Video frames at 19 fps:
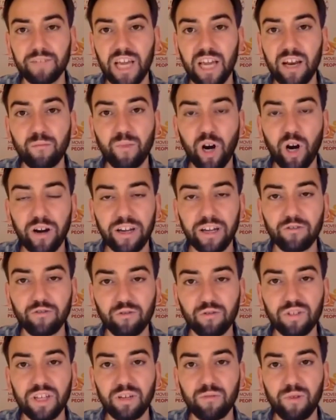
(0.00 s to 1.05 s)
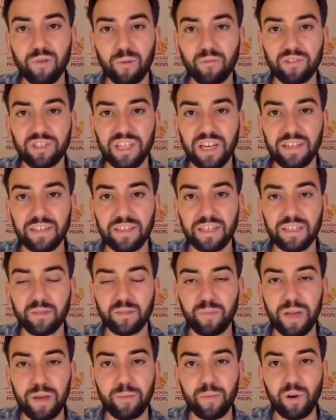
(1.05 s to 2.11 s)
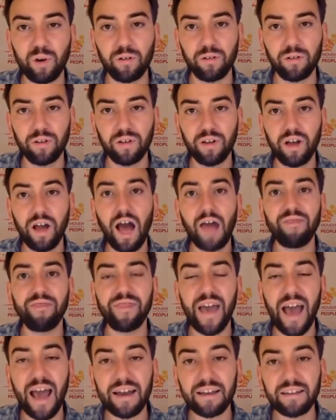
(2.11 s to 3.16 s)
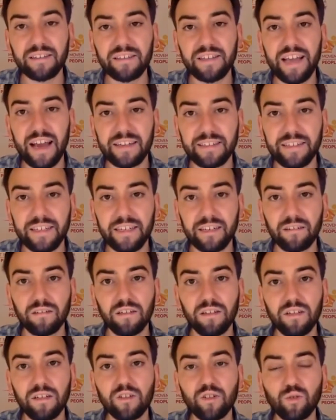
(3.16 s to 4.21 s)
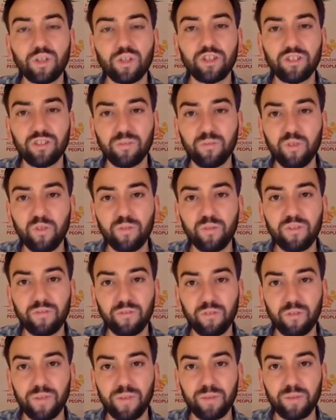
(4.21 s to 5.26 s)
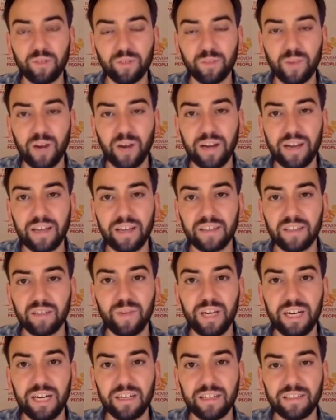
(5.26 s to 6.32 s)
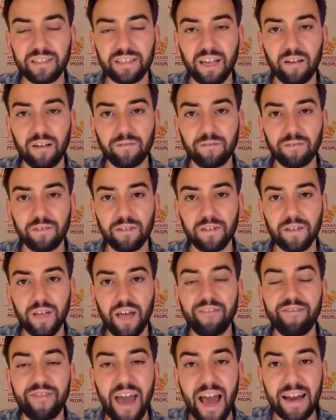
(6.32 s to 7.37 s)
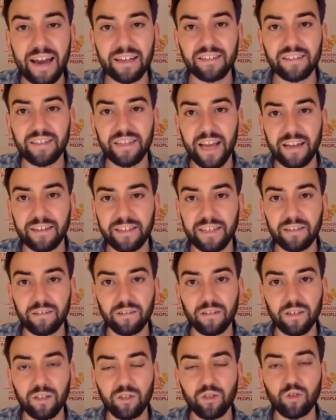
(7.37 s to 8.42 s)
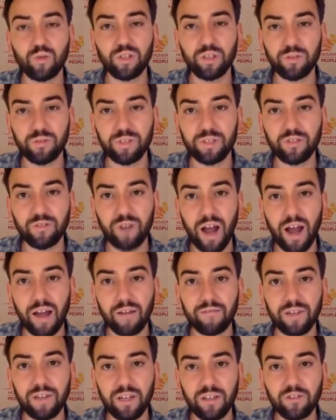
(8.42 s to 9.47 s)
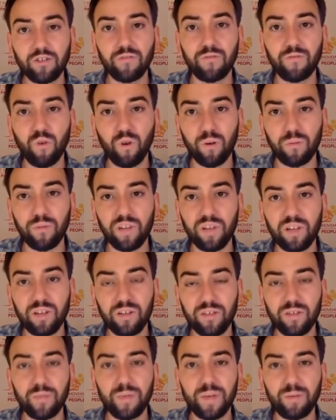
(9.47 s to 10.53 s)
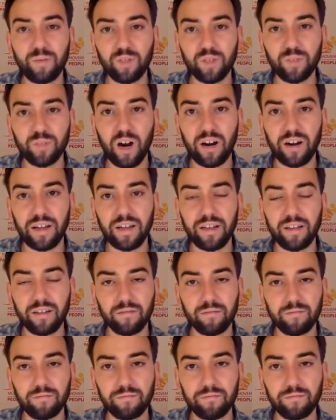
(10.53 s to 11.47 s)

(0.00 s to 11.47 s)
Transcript: Can a party truly represent its people? And that is the ideal to which the Movement for a People's Party has committed itself. And that is the ideal to which we strive to form the People's Party.